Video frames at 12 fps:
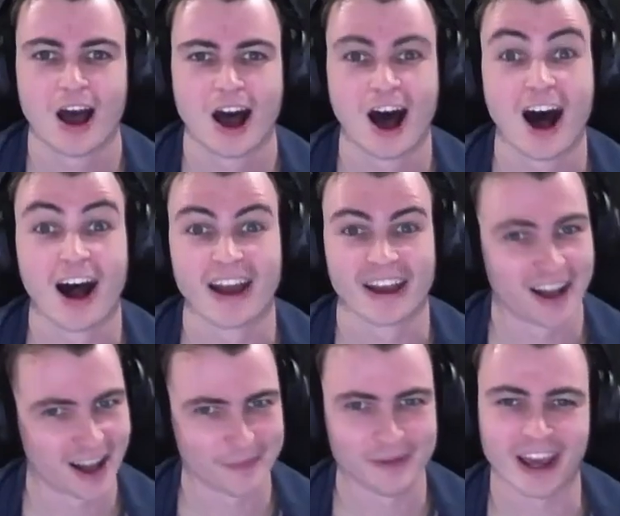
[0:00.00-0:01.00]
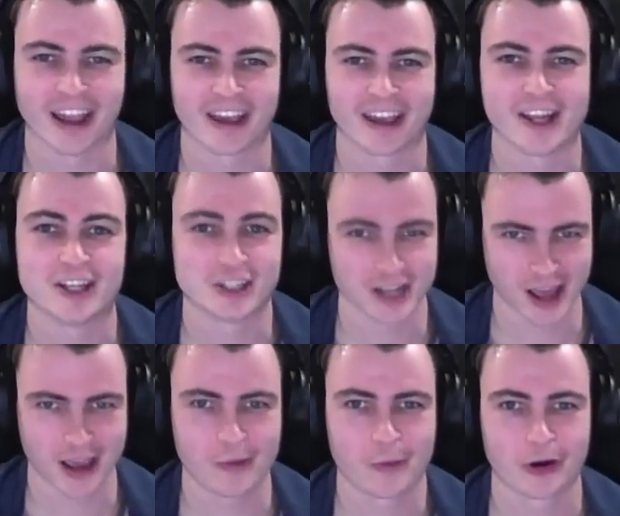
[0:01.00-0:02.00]
Hi, I'm Nick, and
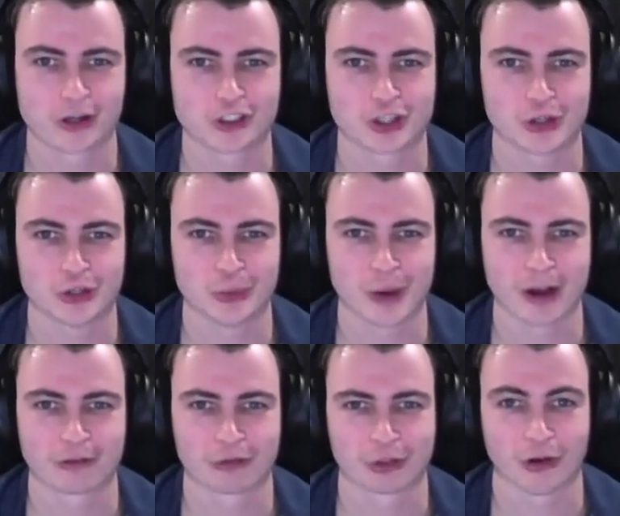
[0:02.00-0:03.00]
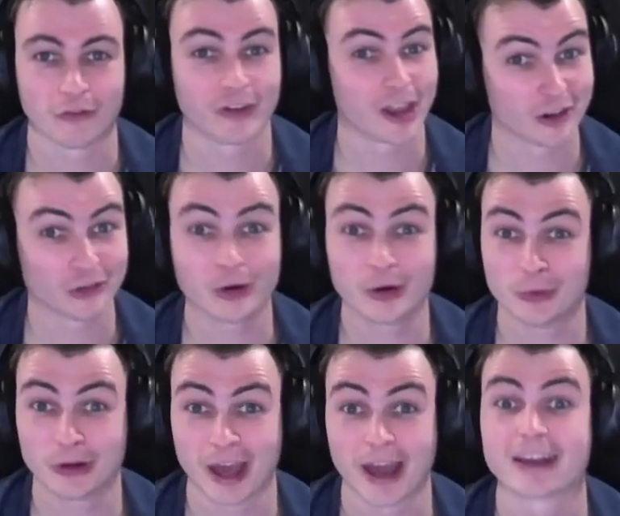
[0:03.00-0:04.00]
today we're going to show you how to resolve Android
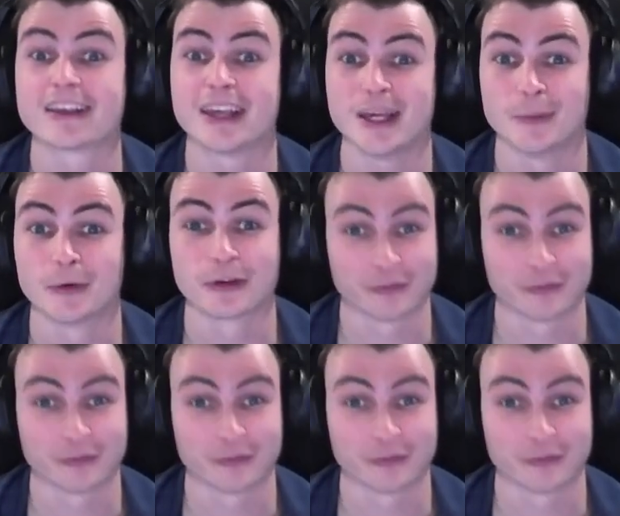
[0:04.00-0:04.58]
WCAG keyboard